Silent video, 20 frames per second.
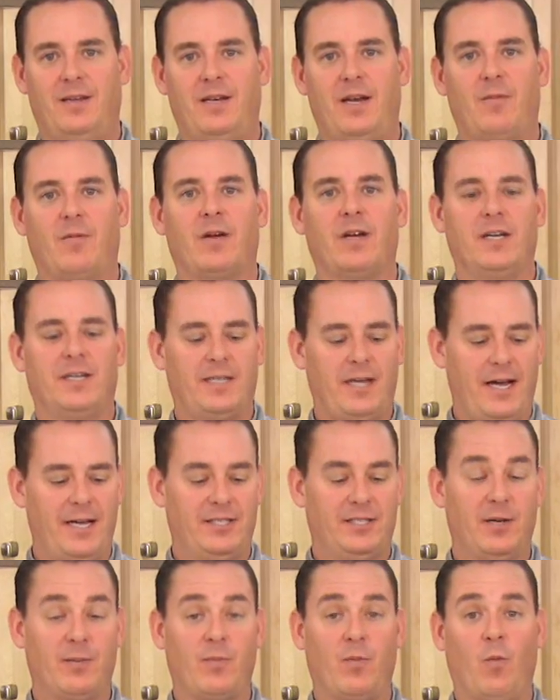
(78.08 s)
Now we're gonna
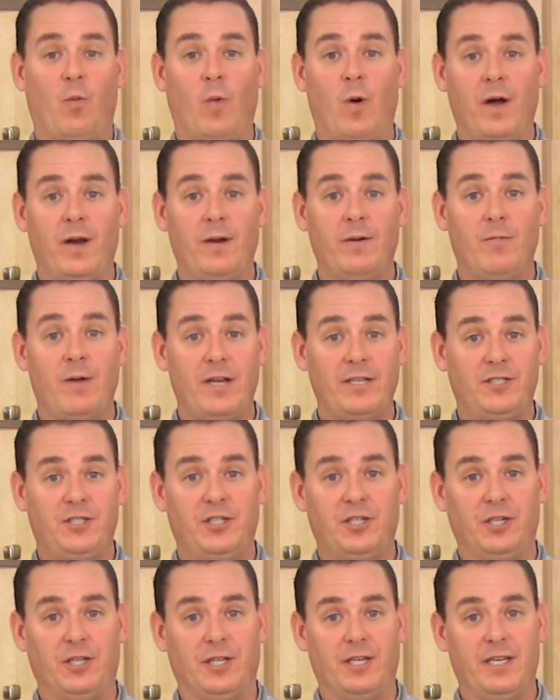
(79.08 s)
dice up one red
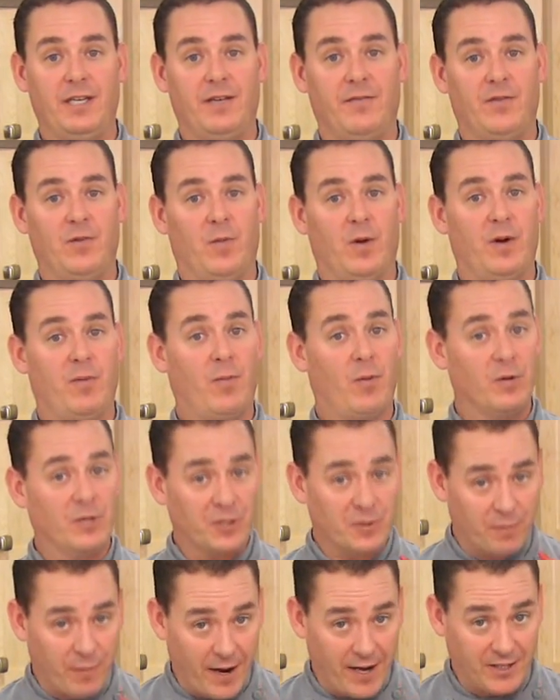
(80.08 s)
chili. If you want it
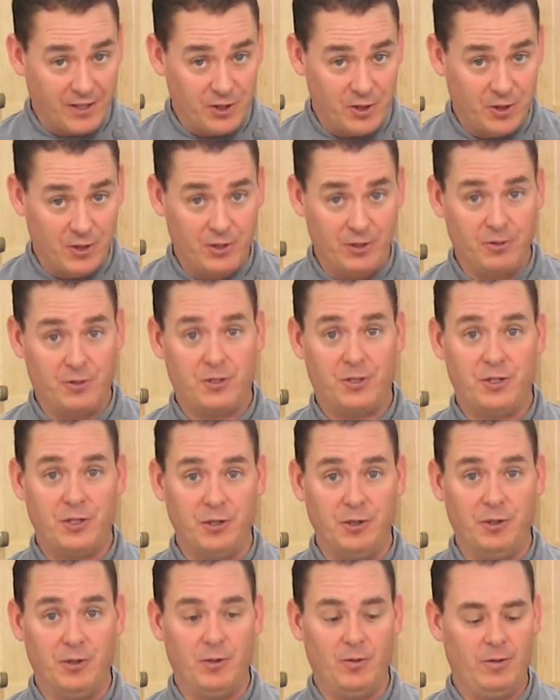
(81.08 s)
more spicy, you can use
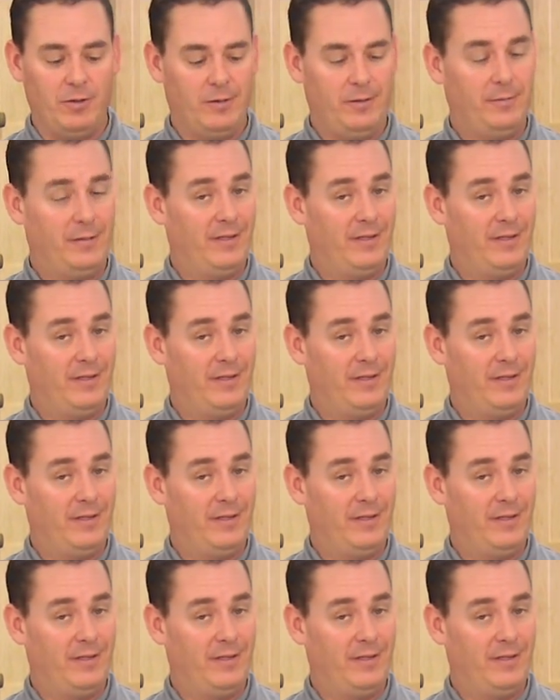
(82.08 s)
two.